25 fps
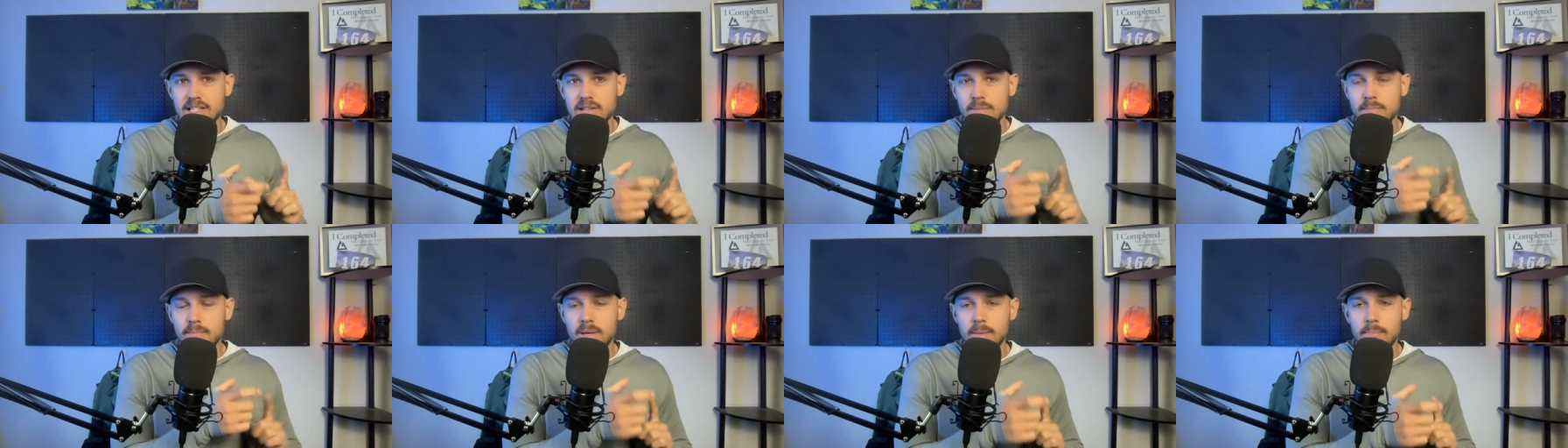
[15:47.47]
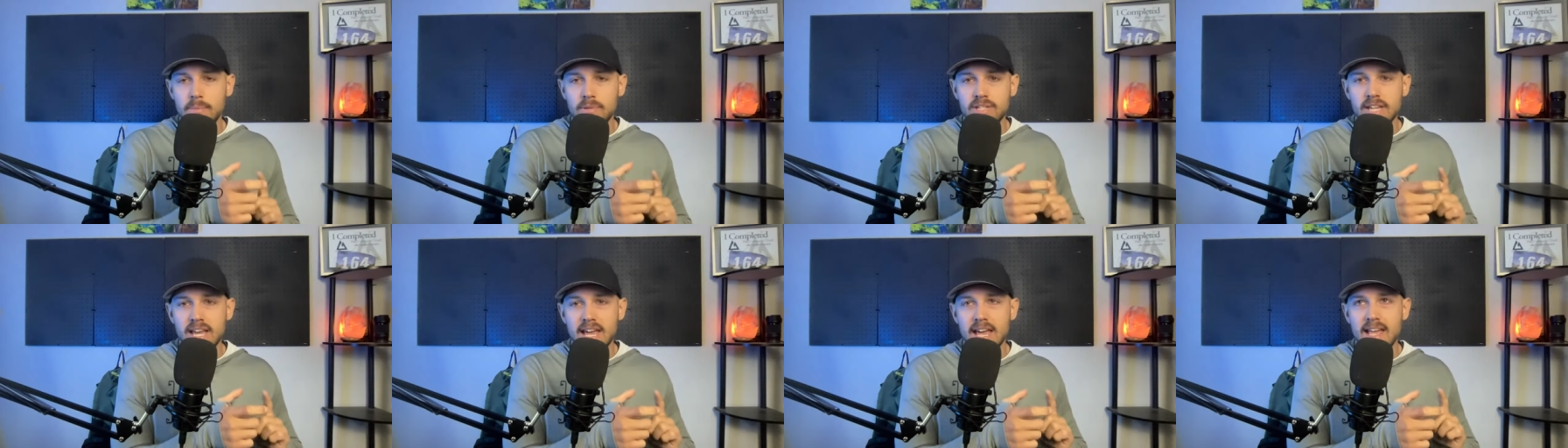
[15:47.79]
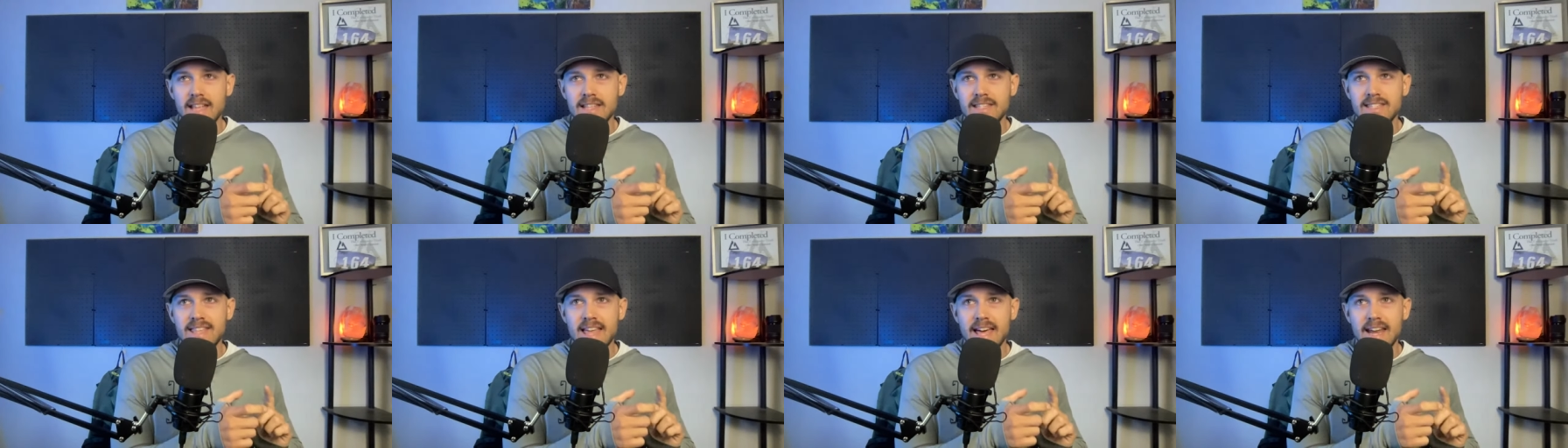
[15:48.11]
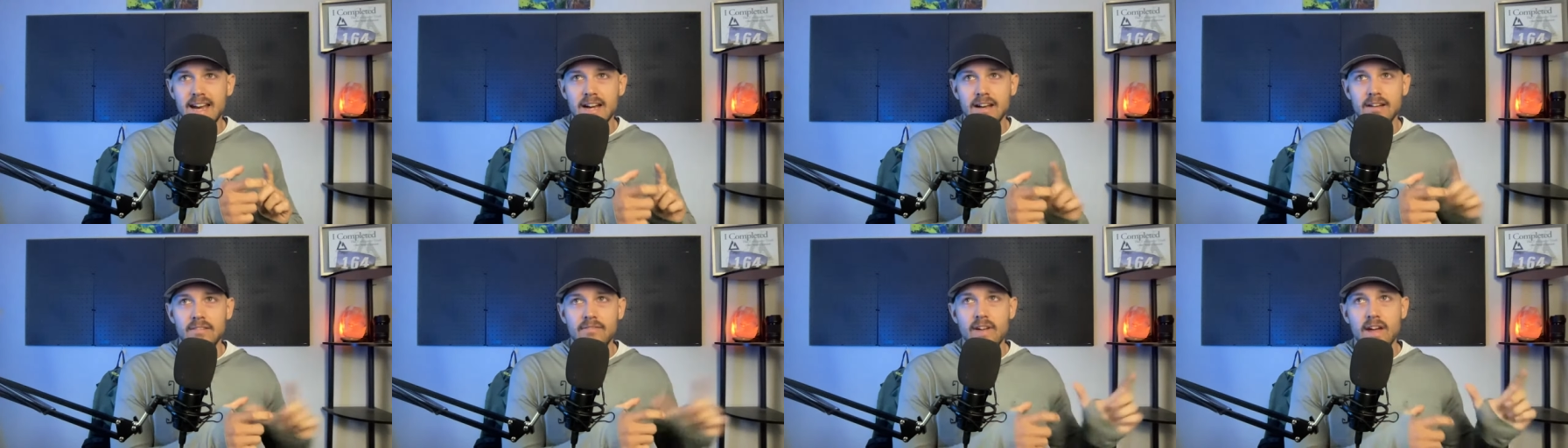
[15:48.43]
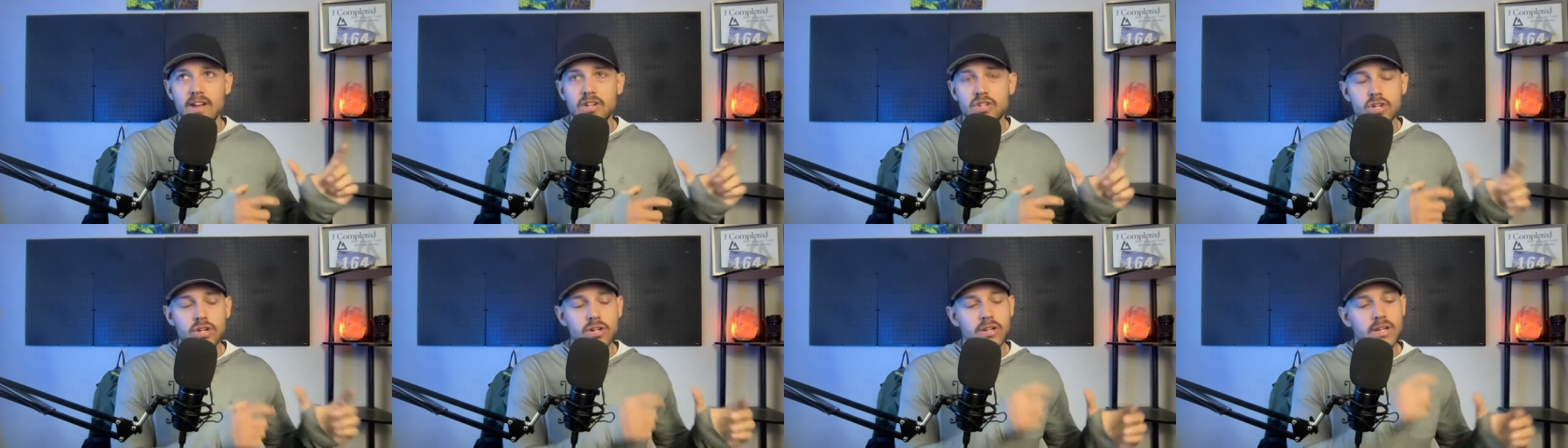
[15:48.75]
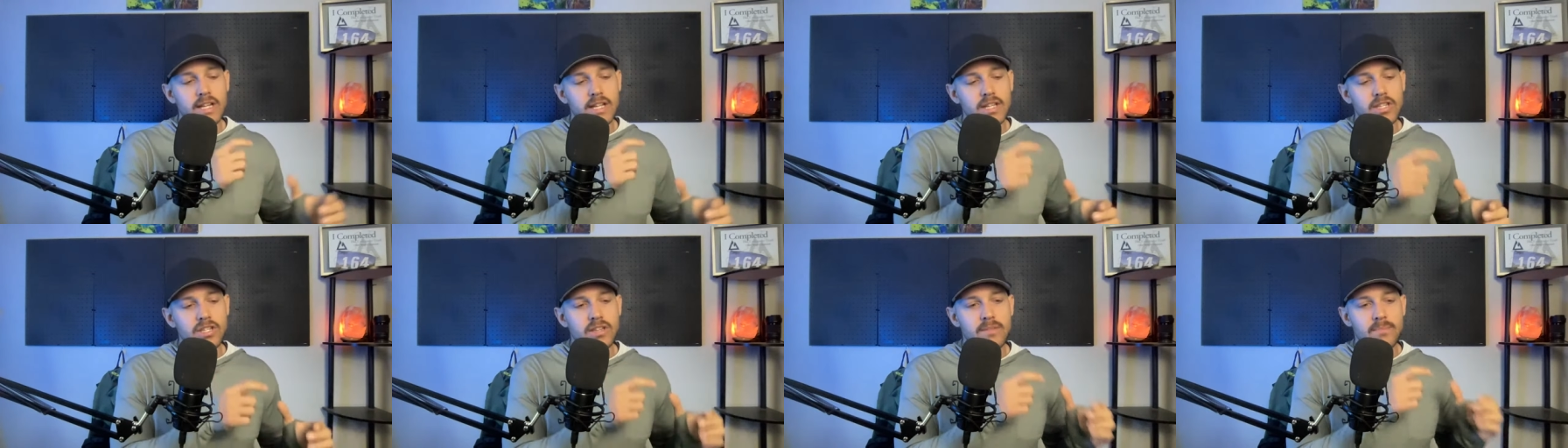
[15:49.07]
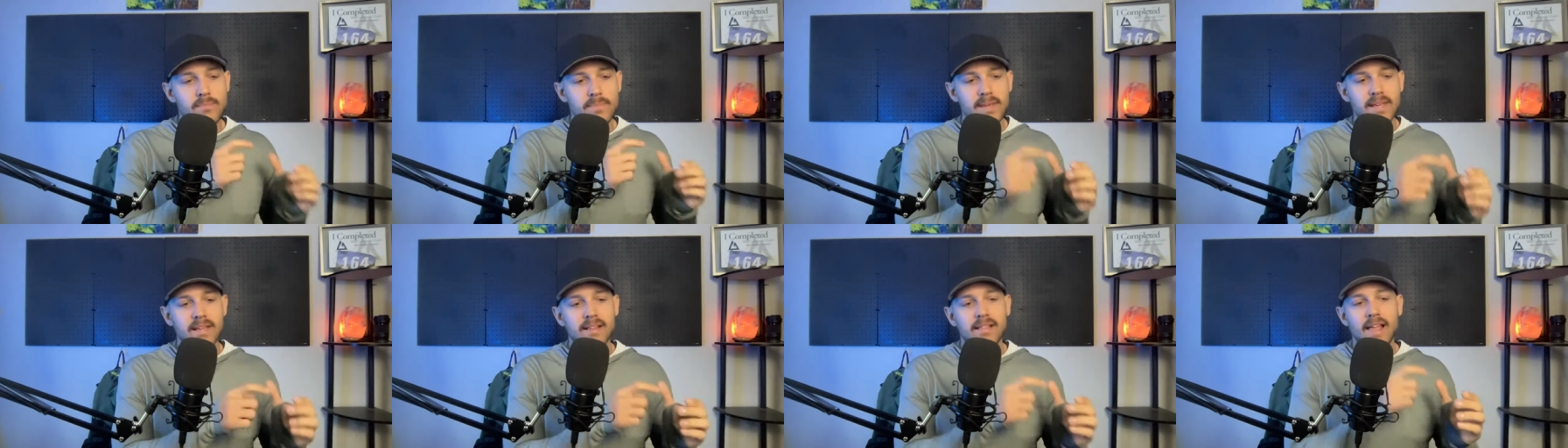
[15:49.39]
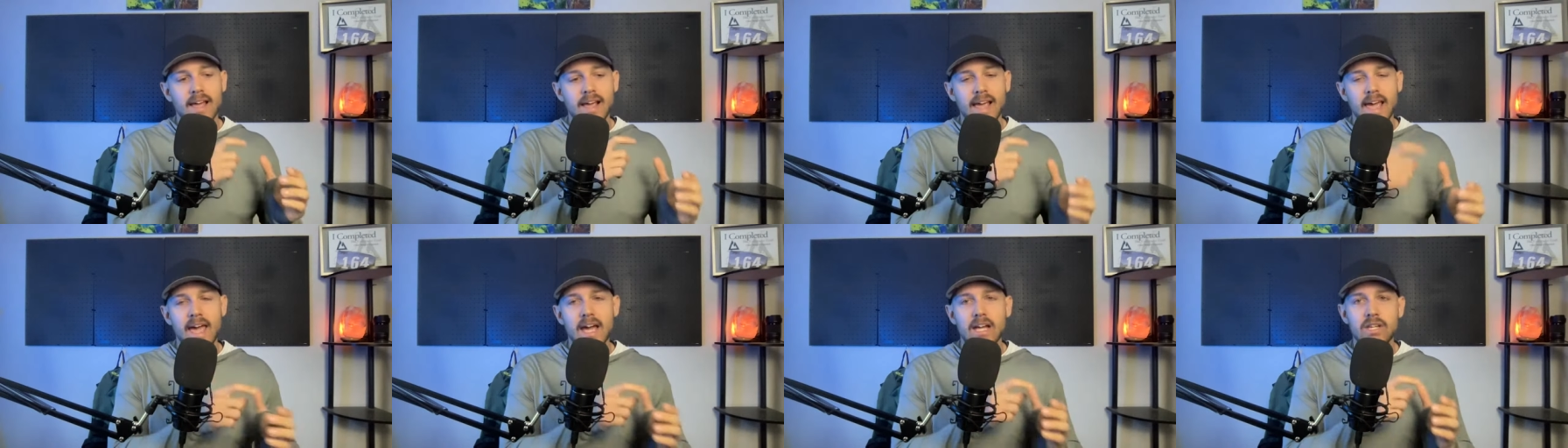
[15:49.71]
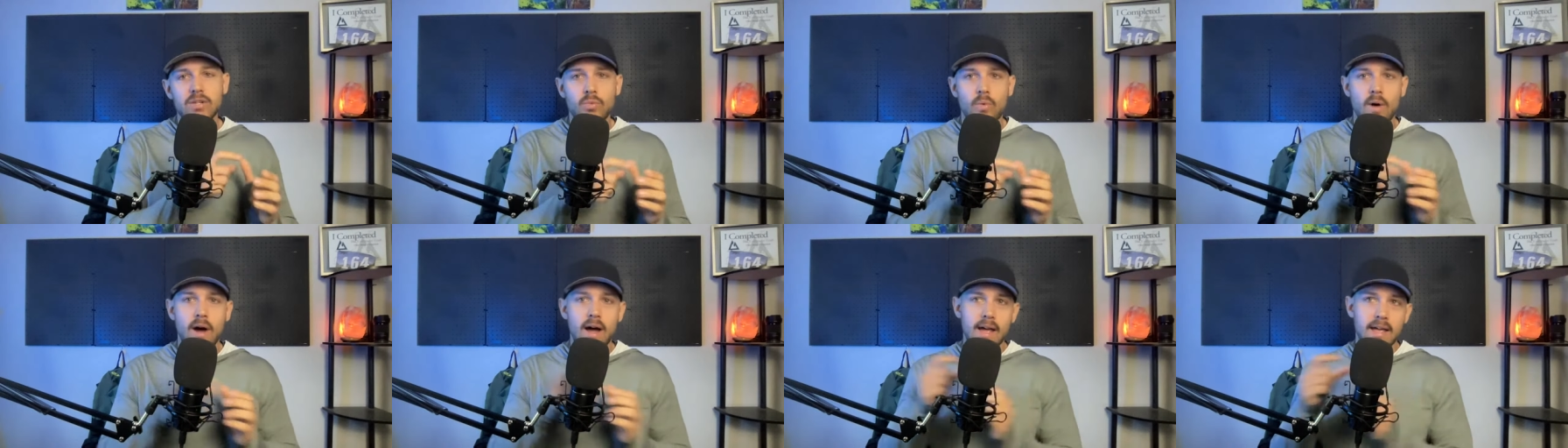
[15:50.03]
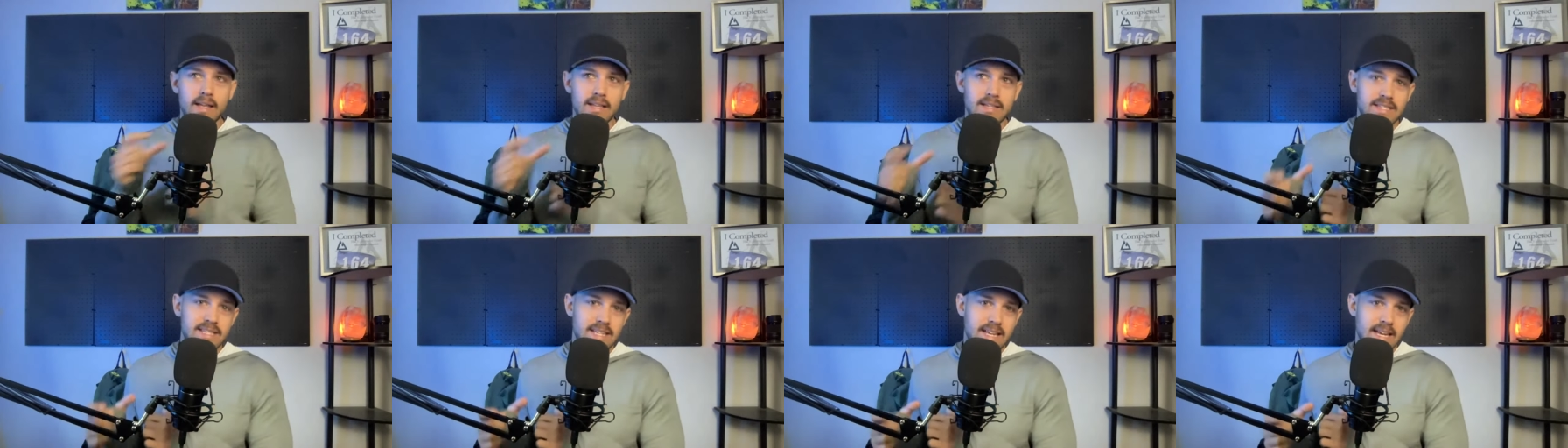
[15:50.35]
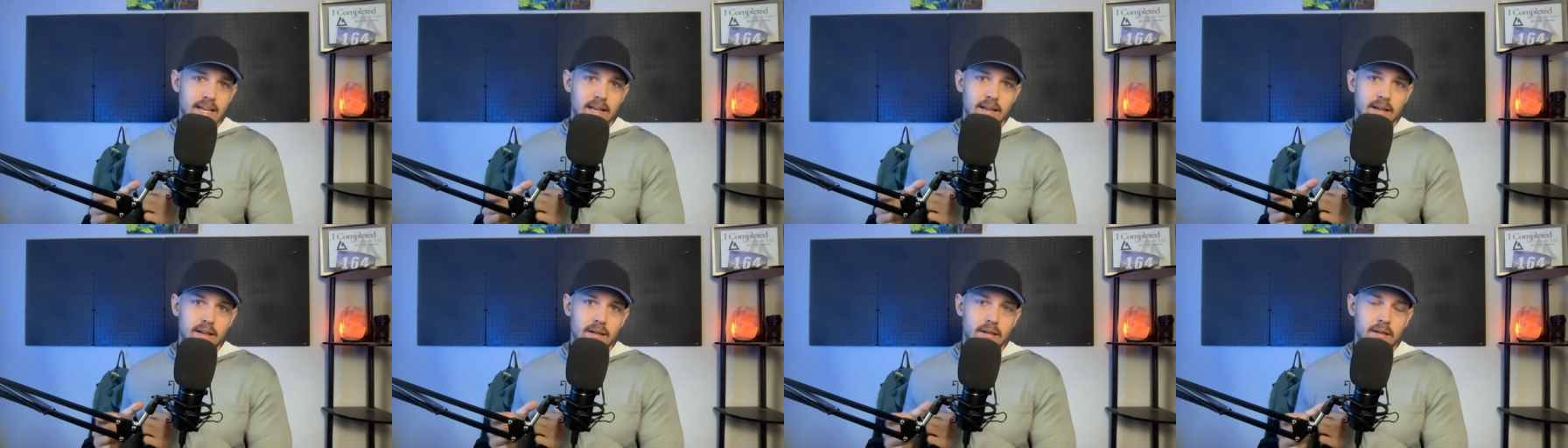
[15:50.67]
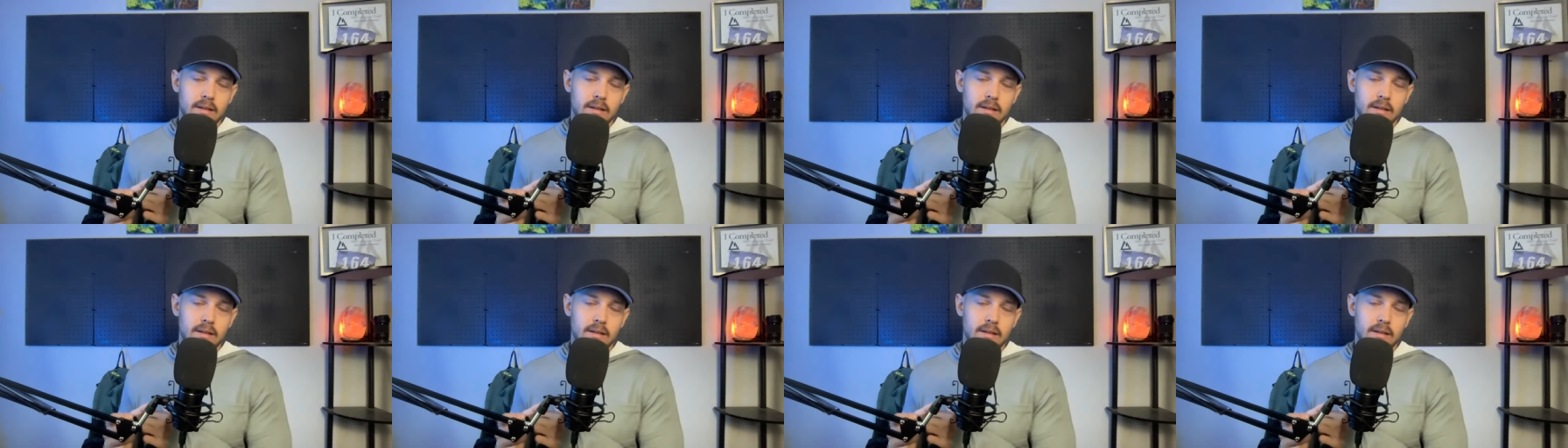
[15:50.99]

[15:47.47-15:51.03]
in people's heads that an adventure needs to be like X, Y, and Z.